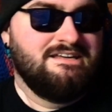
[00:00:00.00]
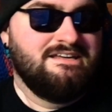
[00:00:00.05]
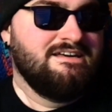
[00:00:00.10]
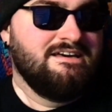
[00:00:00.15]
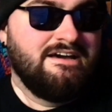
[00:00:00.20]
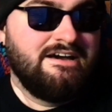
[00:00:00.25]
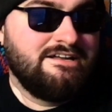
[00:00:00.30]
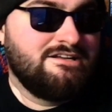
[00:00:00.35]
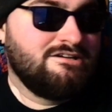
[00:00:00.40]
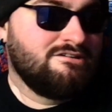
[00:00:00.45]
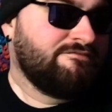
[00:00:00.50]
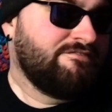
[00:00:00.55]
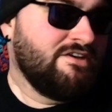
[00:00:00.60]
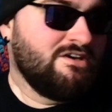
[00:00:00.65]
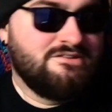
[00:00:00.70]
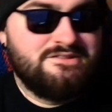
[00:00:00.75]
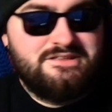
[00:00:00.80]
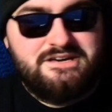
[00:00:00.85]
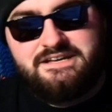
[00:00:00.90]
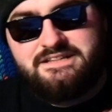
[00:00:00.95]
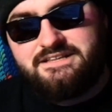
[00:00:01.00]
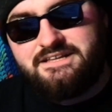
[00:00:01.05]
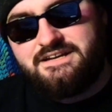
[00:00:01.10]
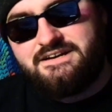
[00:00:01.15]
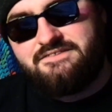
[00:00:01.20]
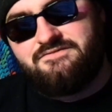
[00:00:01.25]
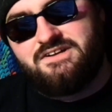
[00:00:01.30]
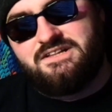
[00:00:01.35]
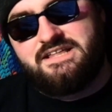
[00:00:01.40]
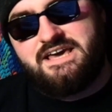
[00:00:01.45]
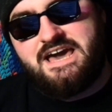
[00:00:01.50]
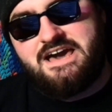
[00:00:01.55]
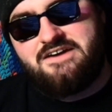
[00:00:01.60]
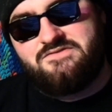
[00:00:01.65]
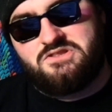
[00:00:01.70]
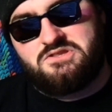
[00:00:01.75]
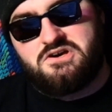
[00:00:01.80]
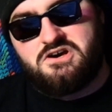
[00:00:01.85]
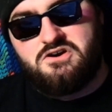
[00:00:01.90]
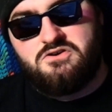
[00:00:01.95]
It just feels like it didn't really have
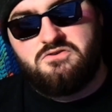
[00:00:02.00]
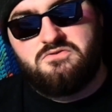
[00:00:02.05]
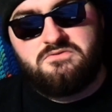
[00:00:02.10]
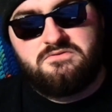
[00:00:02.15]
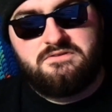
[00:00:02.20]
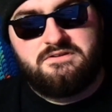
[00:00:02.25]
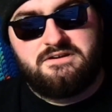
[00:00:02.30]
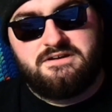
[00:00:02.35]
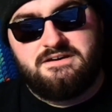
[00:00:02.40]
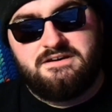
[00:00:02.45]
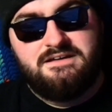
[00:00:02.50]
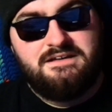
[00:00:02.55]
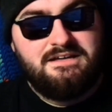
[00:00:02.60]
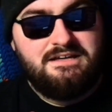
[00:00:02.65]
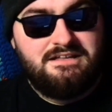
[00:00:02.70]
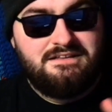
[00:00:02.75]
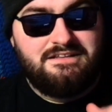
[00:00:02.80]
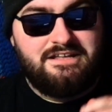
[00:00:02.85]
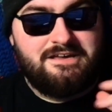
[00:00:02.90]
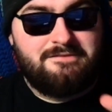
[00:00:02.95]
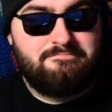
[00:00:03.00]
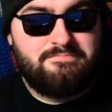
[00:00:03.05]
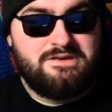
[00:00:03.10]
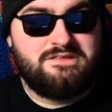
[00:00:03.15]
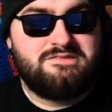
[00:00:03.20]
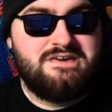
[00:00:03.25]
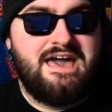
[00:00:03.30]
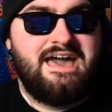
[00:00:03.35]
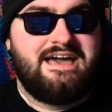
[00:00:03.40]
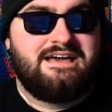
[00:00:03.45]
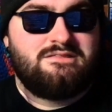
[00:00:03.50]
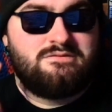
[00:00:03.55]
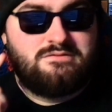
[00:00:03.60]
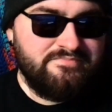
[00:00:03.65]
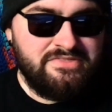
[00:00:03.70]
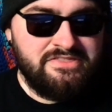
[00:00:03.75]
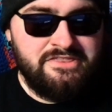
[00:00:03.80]
its own, like, pizzazz.